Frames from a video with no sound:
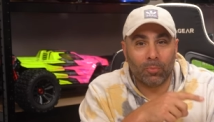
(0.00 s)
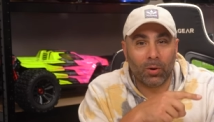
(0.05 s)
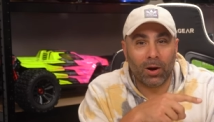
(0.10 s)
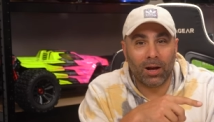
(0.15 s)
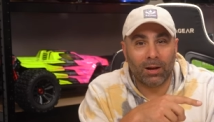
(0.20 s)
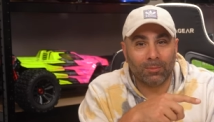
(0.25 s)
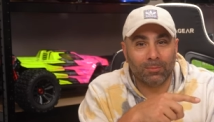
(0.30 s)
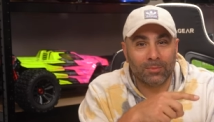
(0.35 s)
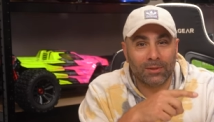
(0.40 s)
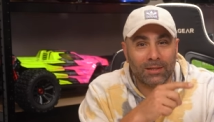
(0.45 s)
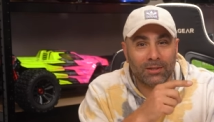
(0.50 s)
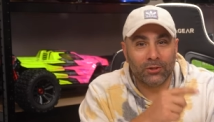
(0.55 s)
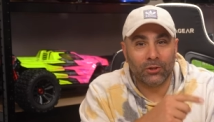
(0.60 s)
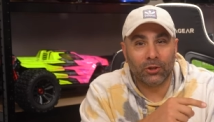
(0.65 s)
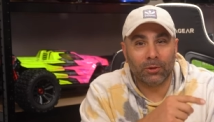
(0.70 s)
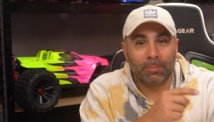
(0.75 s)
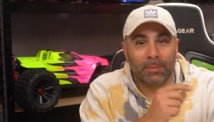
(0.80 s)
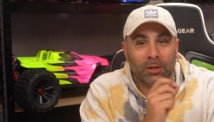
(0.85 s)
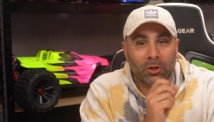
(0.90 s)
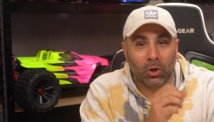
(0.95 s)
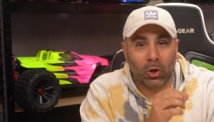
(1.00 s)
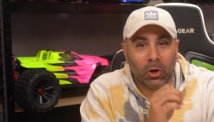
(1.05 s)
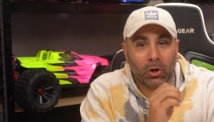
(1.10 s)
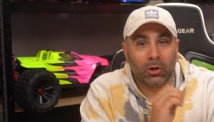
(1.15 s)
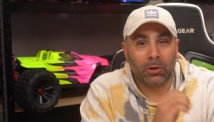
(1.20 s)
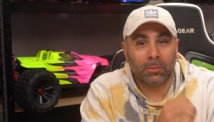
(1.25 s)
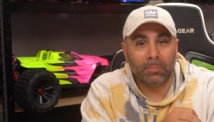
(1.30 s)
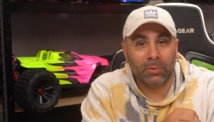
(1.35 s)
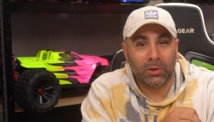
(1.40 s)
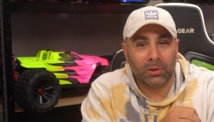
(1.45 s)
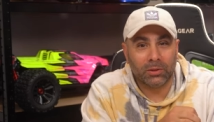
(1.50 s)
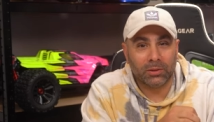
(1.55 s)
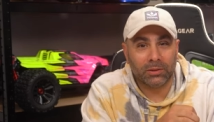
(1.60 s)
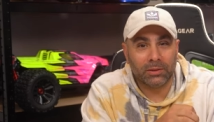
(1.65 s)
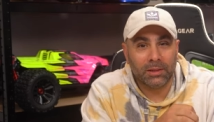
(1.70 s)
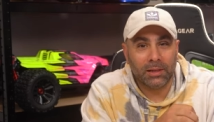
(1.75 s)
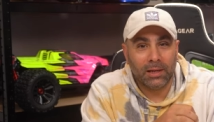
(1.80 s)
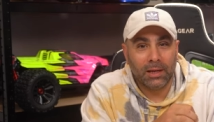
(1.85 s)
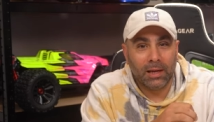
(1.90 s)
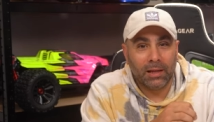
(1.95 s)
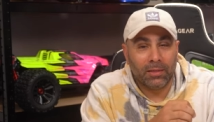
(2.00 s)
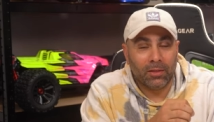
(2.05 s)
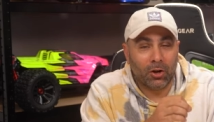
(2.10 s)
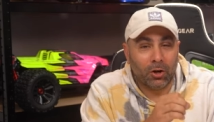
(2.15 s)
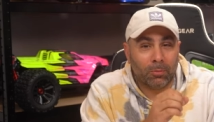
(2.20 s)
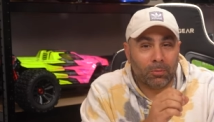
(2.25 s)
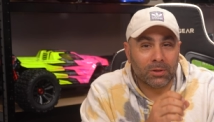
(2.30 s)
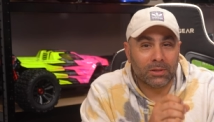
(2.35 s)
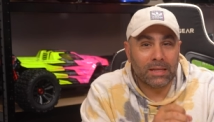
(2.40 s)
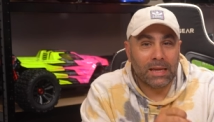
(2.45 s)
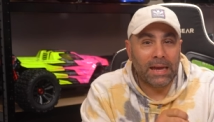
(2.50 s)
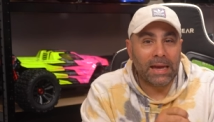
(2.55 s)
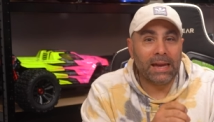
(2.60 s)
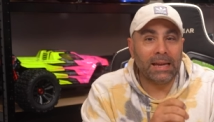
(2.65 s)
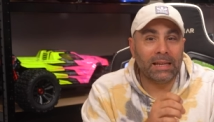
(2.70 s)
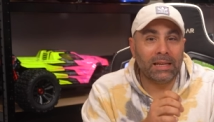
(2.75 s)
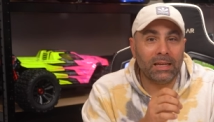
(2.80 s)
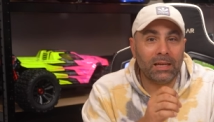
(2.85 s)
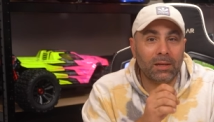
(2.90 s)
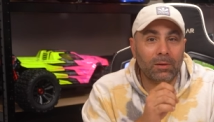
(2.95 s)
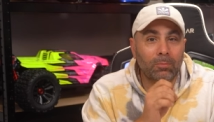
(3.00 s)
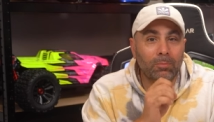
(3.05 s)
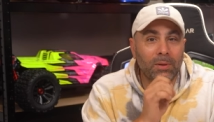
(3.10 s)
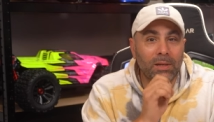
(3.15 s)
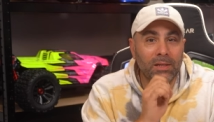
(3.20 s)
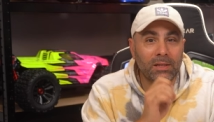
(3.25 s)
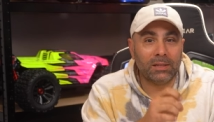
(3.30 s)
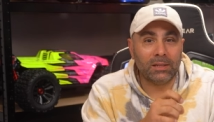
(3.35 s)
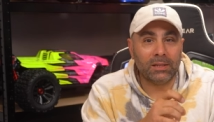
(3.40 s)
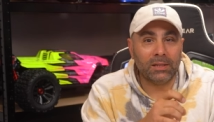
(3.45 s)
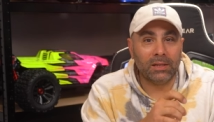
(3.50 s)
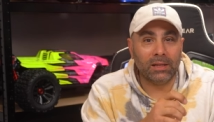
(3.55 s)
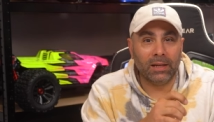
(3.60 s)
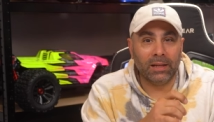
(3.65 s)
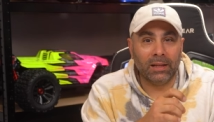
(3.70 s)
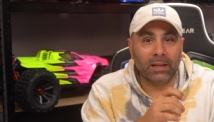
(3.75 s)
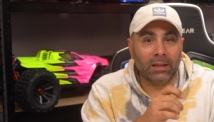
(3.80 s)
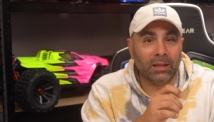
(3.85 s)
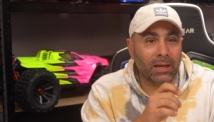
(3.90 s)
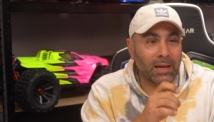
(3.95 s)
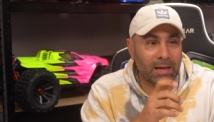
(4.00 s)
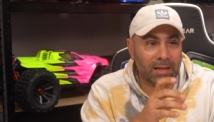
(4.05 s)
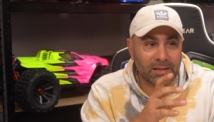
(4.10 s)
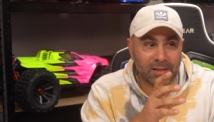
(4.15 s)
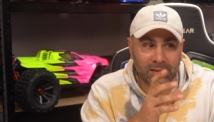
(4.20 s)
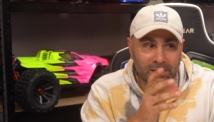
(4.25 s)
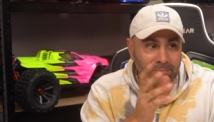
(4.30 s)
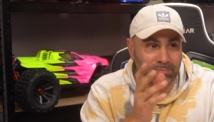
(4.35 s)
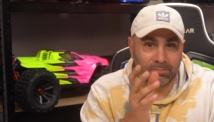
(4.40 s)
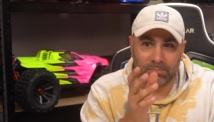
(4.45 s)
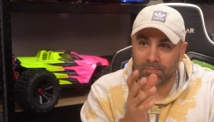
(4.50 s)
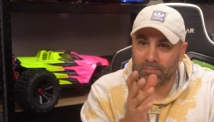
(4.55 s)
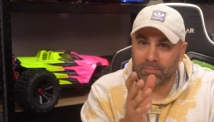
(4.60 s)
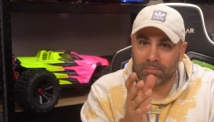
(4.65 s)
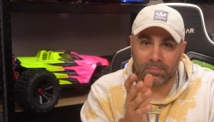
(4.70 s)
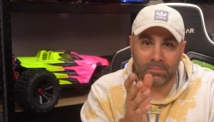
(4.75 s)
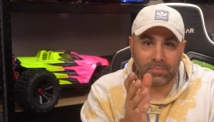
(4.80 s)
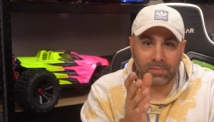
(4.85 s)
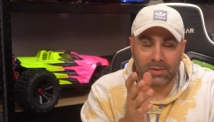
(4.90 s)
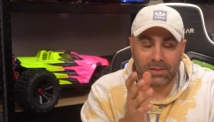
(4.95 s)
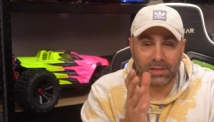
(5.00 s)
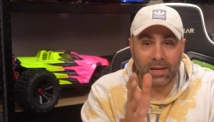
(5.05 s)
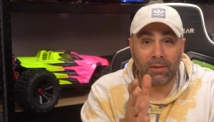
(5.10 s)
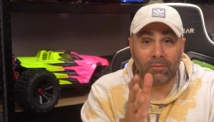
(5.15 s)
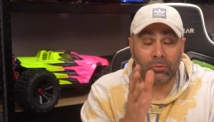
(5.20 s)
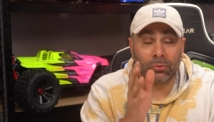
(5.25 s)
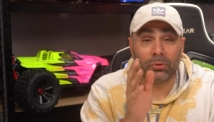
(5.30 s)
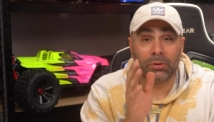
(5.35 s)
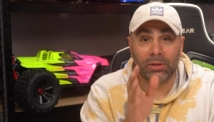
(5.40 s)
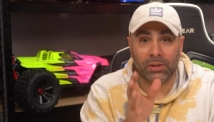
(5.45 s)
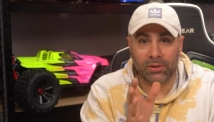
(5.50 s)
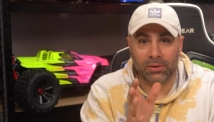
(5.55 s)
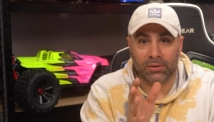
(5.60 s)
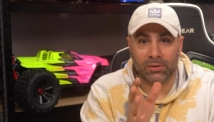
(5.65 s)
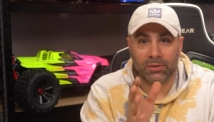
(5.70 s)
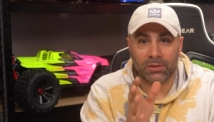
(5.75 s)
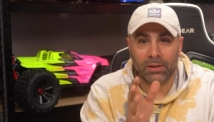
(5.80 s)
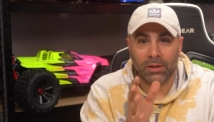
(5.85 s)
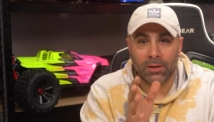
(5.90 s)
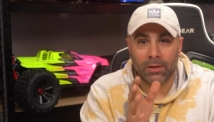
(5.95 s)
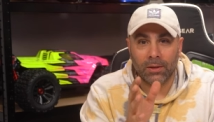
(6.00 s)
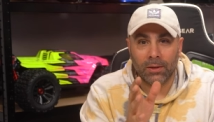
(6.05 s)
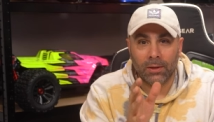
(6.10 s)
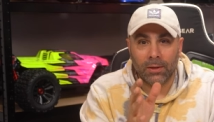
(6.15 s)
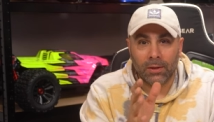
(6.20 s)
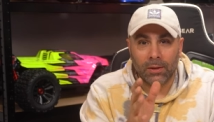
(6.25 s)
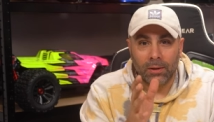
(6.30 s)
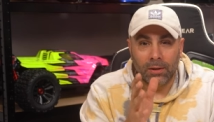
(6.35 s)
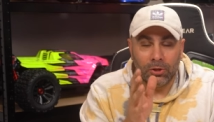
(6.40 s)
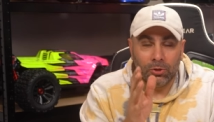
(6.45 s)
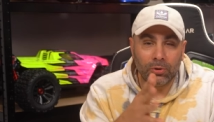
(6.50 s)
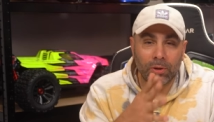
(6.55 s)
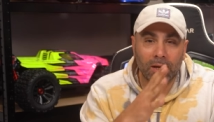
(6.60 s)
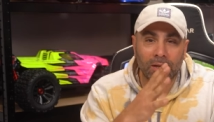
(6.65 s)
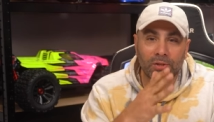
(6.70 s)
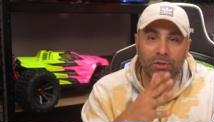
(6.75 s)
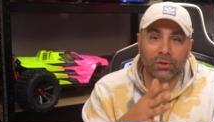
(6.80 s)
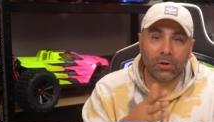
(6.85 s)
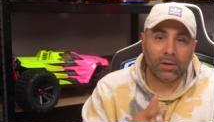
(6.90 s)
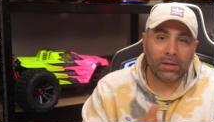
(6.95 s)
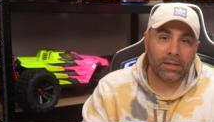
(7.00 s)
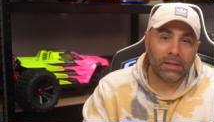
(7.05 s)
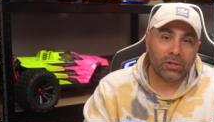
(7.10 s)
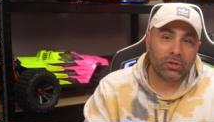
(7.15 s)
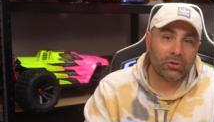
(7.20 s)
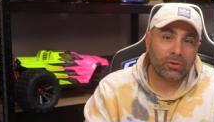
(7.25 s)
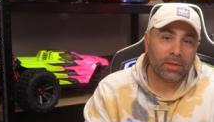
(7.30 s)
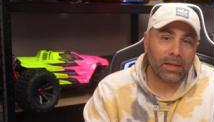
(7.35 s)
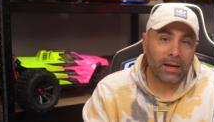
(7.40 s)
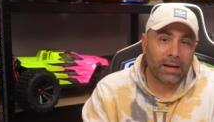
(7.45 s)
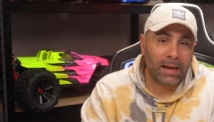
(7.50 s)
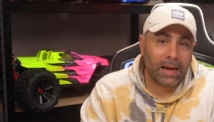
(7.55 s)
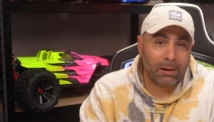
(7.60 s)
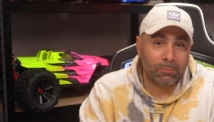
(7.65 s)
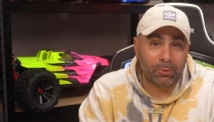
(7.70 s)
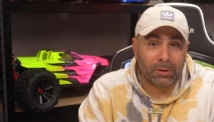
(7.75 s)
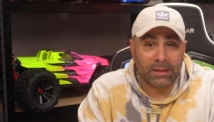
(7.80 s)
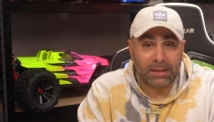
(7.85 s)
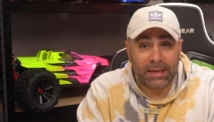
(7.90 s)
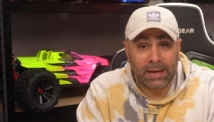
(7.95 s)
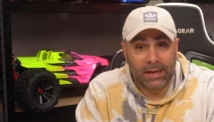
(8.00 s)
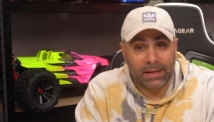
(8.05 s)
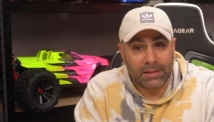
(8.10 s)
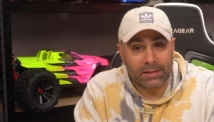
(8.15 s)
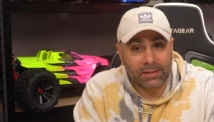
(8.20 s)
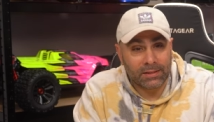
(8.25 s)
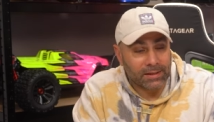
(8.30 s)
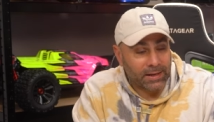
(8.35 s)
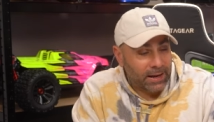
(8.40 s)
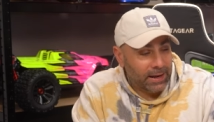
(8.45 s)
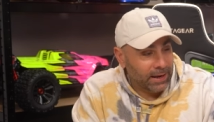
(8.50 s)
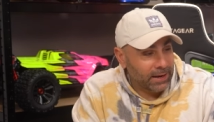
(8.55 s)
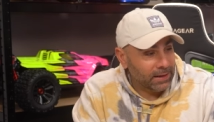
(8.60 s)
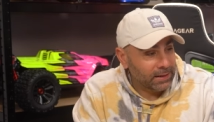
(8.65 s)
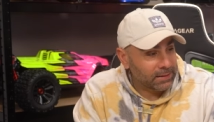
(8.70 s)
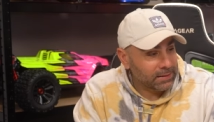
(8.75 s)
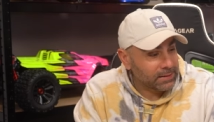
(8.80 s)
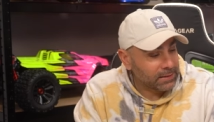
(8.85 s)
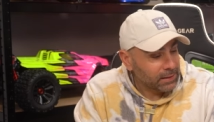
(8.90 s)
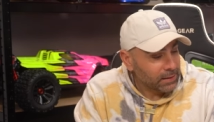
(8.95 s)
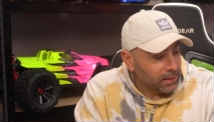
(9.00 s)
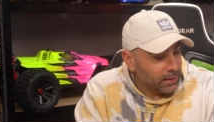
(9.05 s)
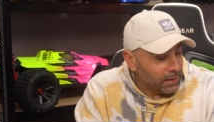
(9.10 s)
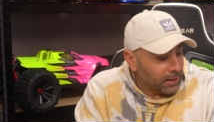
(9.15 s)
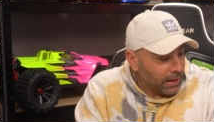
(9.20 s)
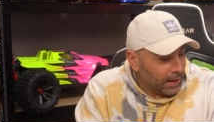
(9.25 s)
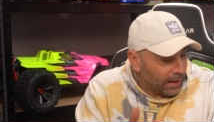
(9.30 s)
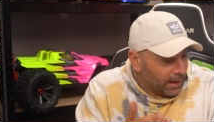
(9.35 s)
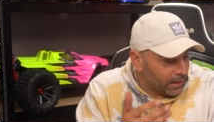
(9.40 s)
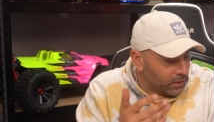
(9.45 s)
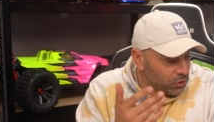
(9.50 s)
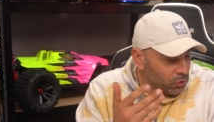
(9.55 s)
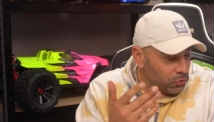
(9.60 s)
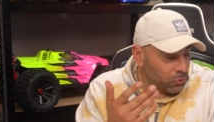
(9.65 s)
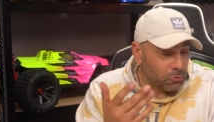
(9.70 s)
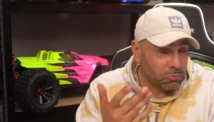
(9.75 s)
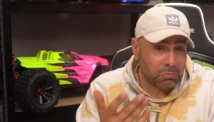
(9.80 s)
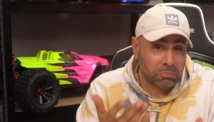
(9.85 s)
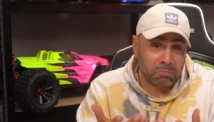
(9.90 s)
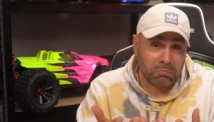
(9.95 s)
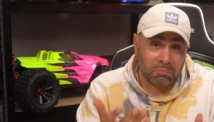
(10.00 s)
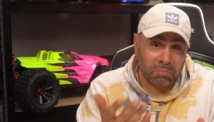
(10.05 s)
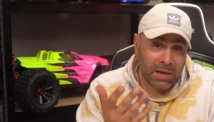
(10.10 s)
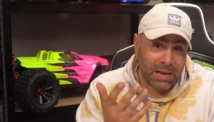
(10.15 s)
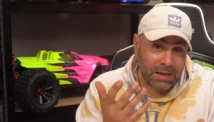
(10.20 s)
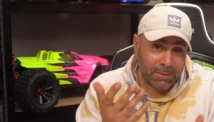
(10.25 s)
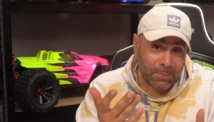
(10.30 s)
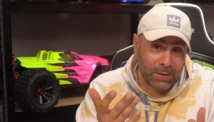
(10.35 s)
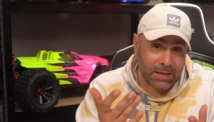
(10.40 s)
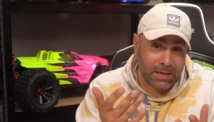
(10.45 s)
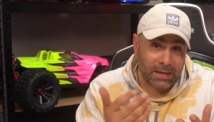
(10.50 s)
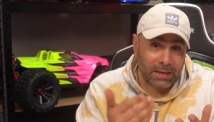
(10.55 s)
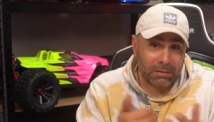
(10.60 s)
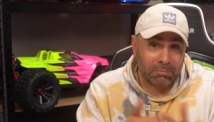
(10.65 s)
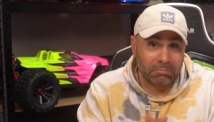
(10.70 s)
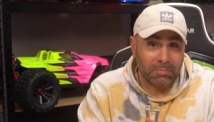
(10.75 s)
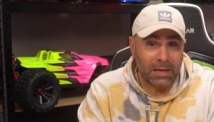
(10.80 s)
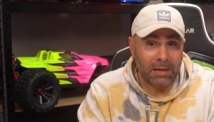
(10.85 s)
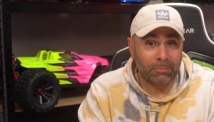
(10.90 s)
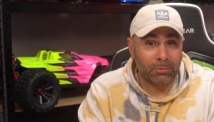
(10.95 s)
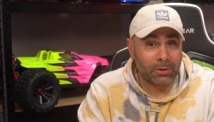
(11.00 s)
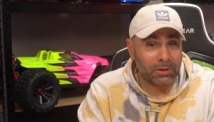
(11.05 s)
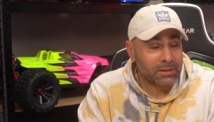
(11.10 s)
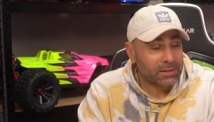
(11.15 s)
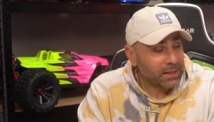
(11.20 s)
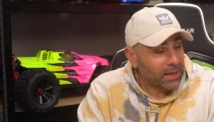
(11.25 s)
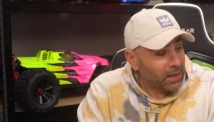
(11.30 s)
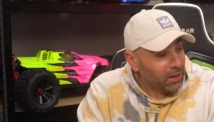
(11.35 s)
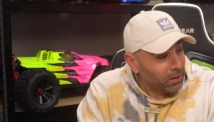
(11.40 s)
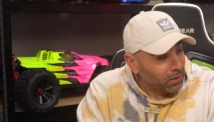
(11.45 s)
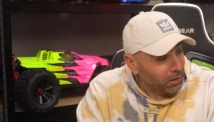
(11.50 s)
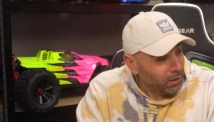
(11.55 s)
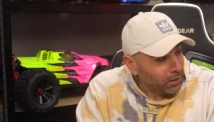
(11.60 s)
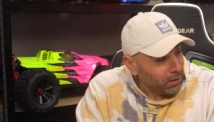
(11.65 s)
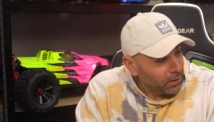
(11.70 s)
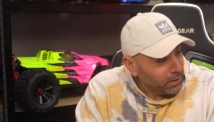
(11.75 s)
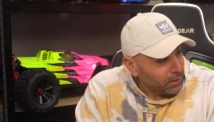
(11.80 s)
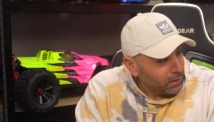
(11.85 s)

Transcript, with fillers: problems and took me longer to build than almost any PC in the last several years. You guys saw the issue that I had with the case, and as you may be able to tell,